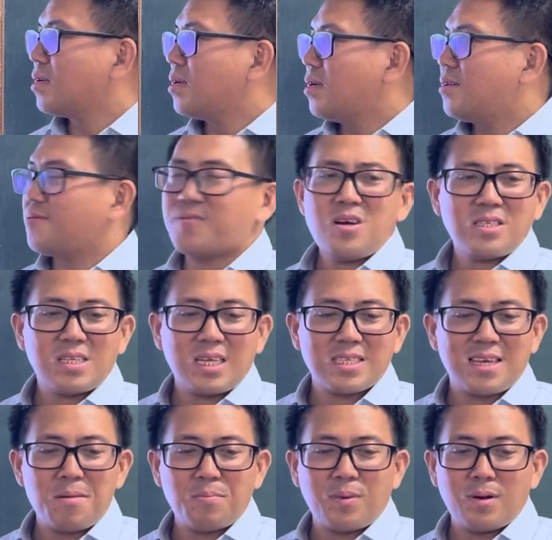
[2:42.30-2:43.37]
The first
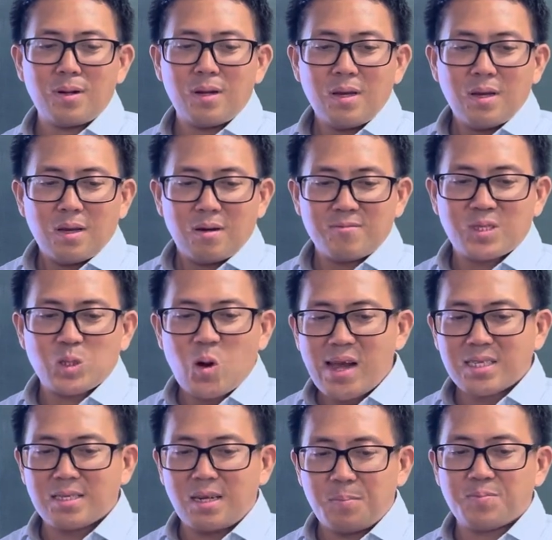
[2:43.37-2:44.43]
example of strike
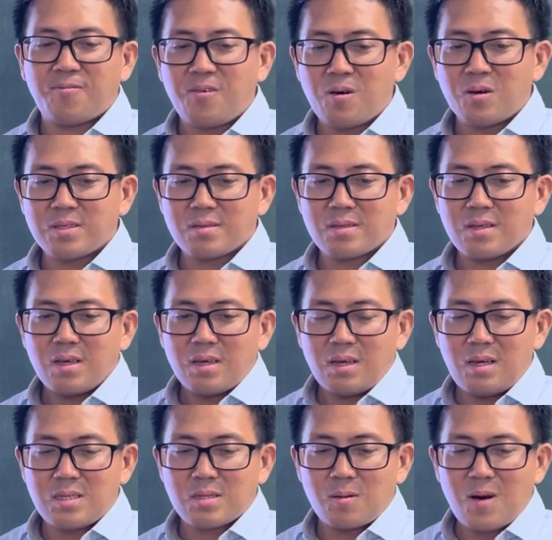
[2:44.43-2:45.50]
slip fault
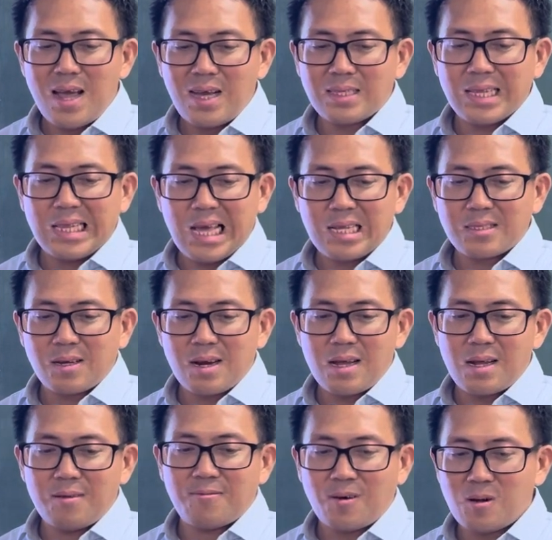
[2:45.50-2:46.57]
is a right
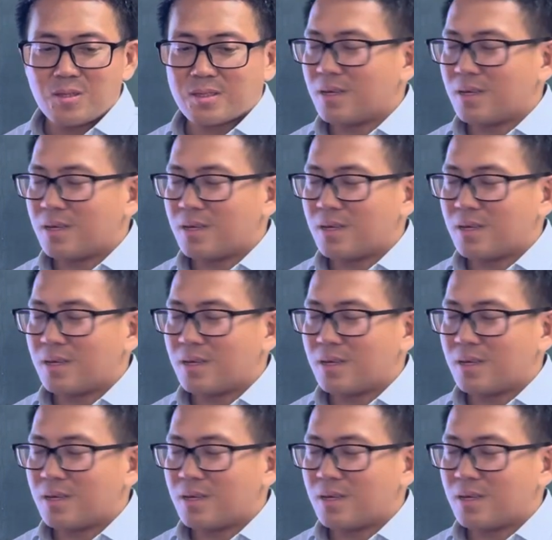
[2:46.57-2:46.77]
lateral fault